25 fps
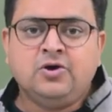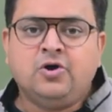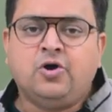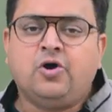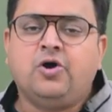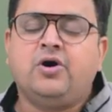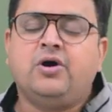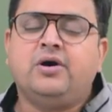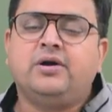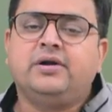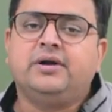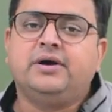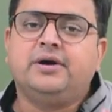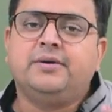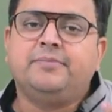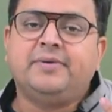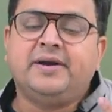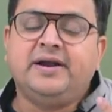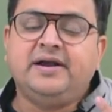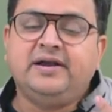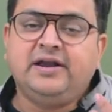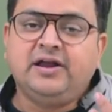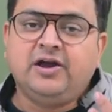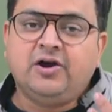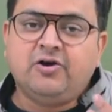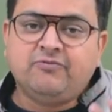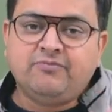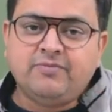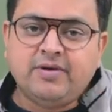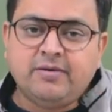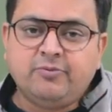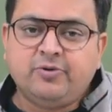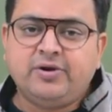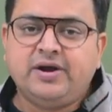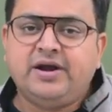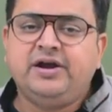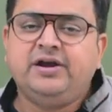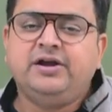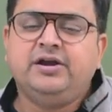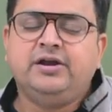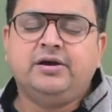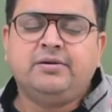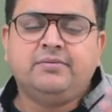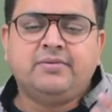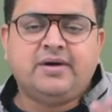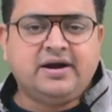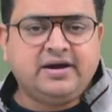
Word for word: or uh, printing of memorandum,